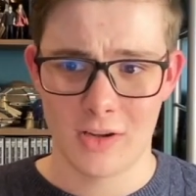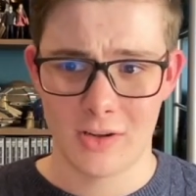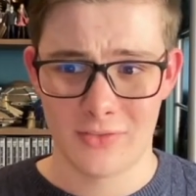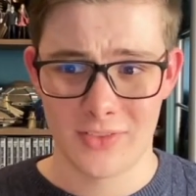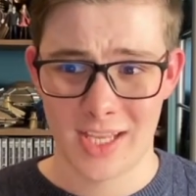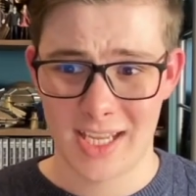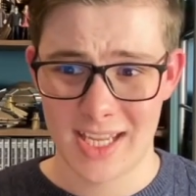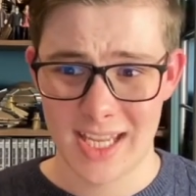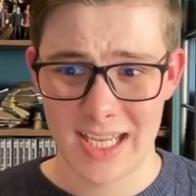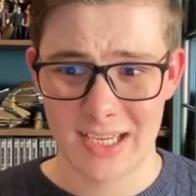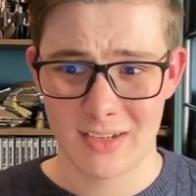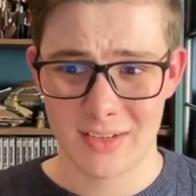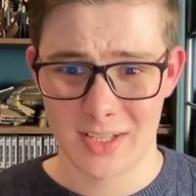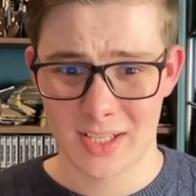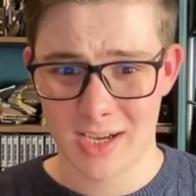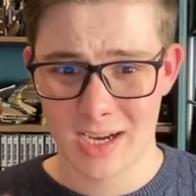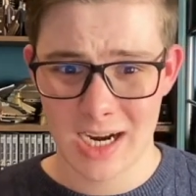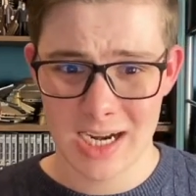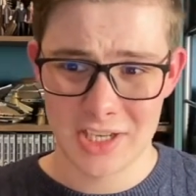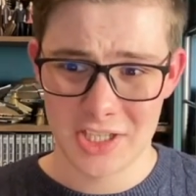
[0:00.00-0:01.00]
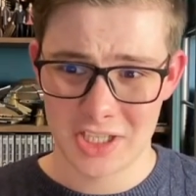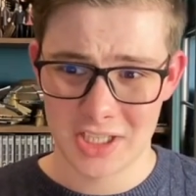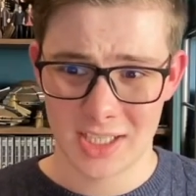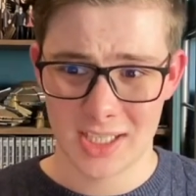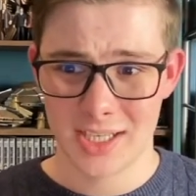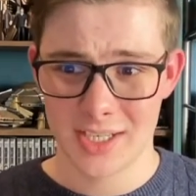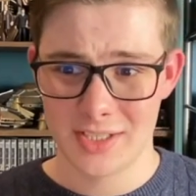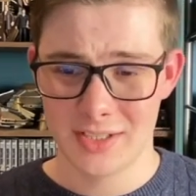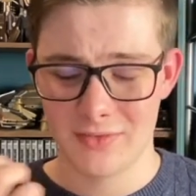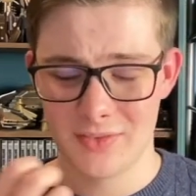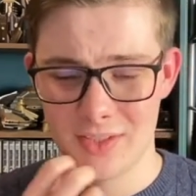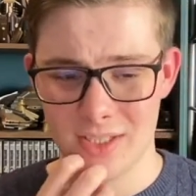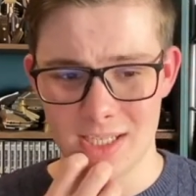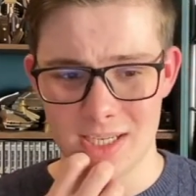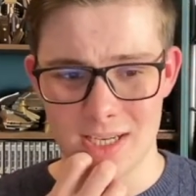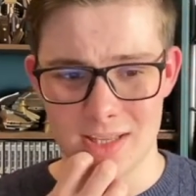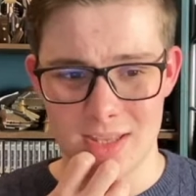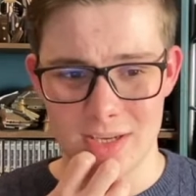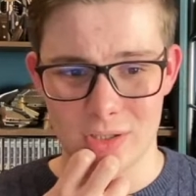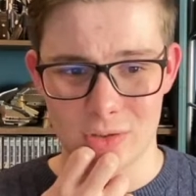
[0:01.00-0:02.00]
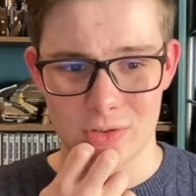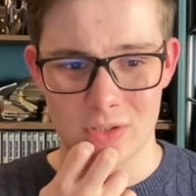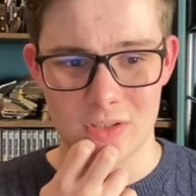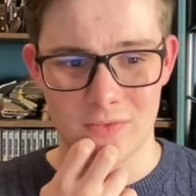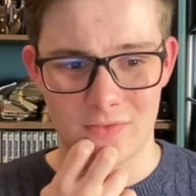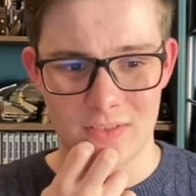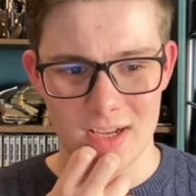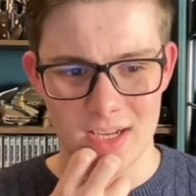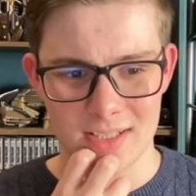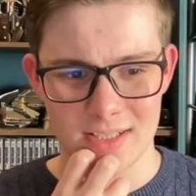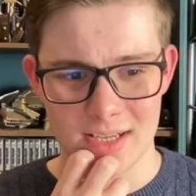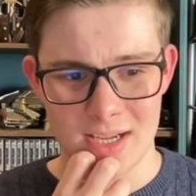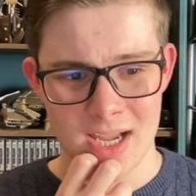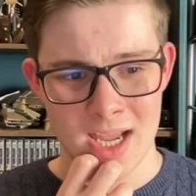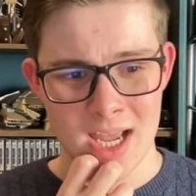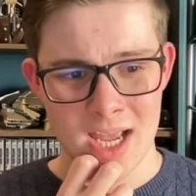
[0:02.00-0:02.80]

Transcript: of, that era, the guy in charge of the uh, the Doctor Who figures.